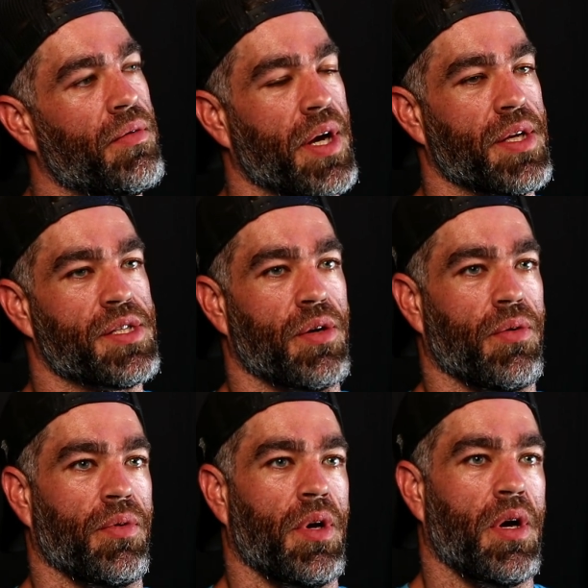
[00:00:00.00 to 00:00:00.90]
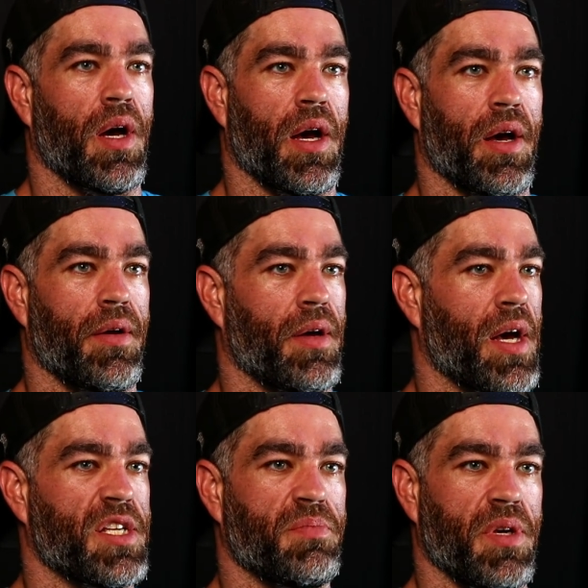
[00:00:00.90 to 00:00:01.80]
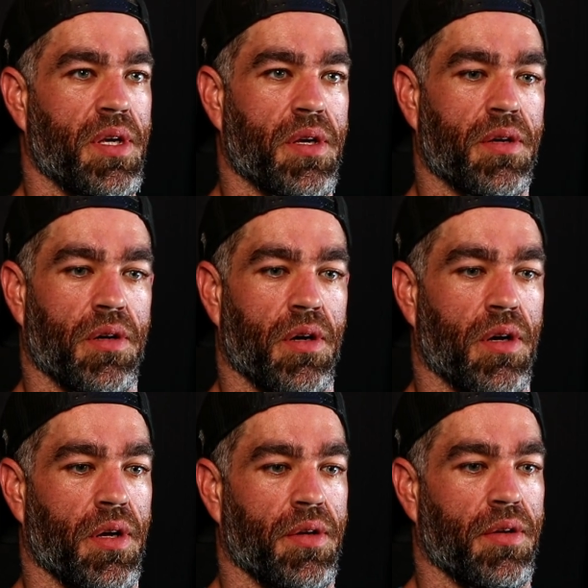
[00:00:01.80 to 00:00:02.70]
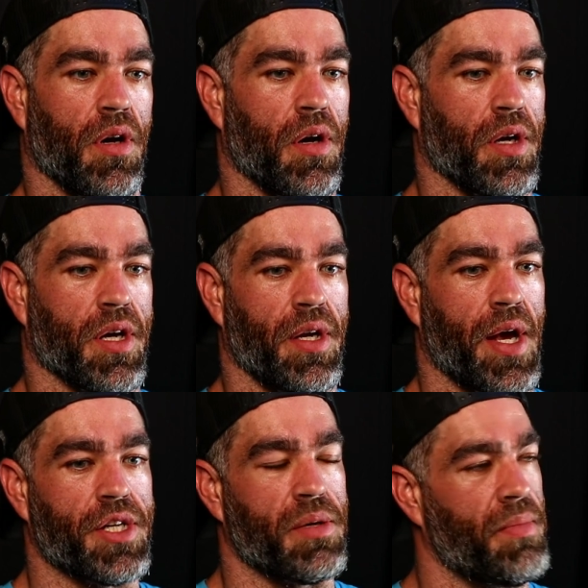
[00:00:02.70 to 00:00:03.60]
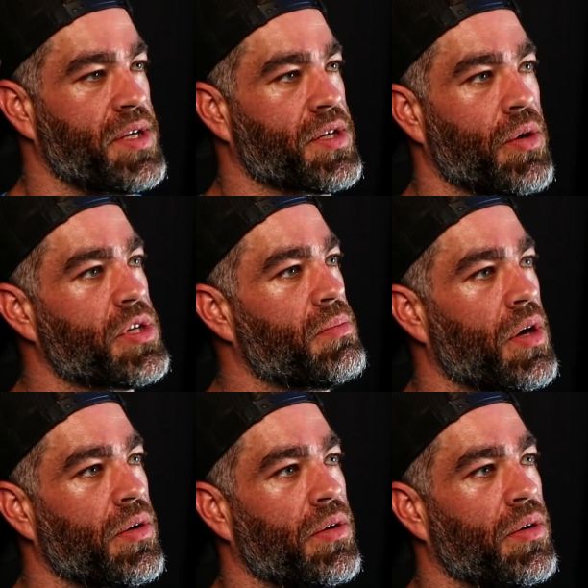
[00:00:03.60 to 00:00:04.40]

Right. So I speak on a connection-based coaching model.